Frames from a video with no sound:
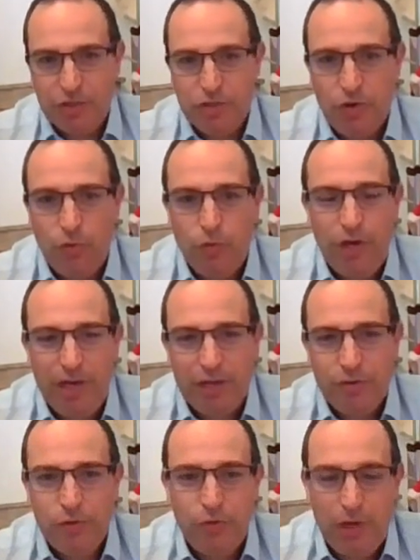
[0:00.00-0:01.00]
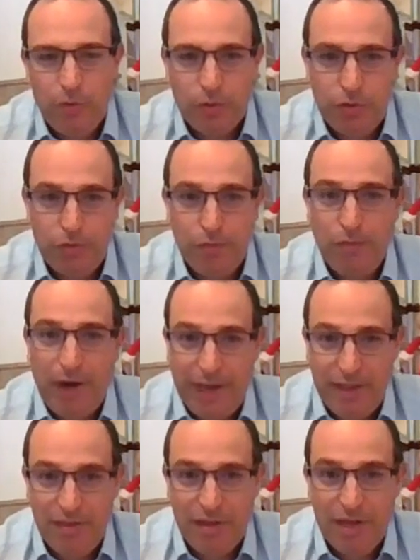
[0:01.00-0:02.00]
So really and truly what you
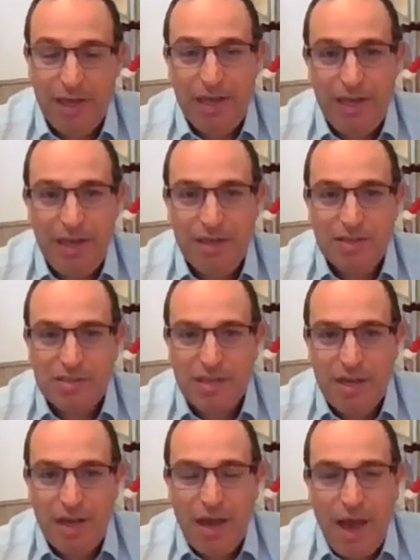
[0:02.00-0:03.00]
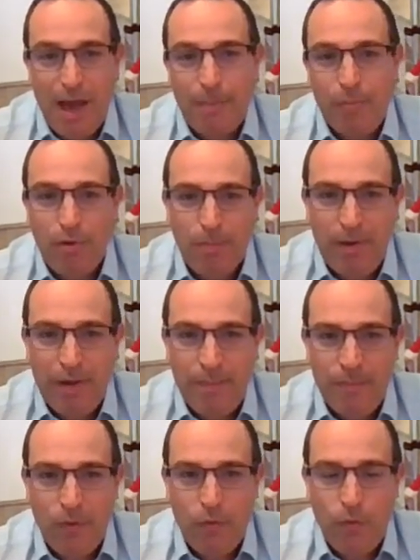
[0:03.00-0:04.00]
find is a
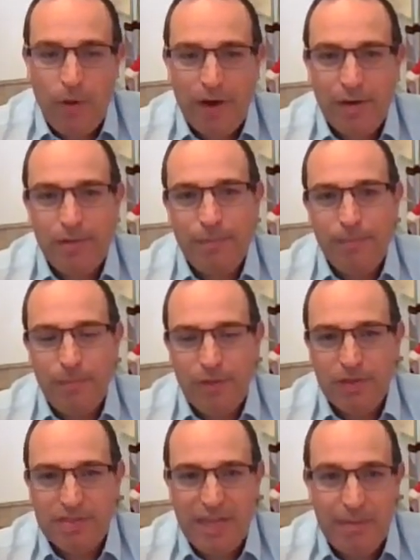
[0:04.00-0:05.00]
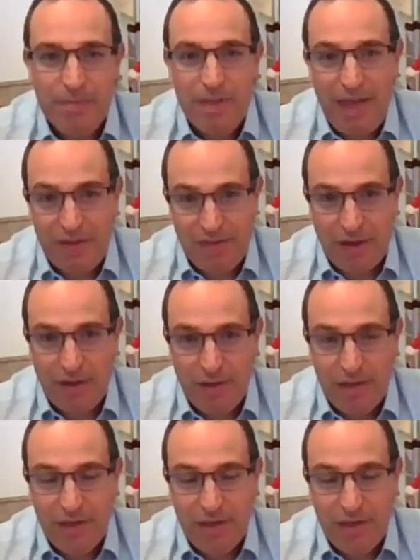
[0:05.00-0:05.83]
problem where the same data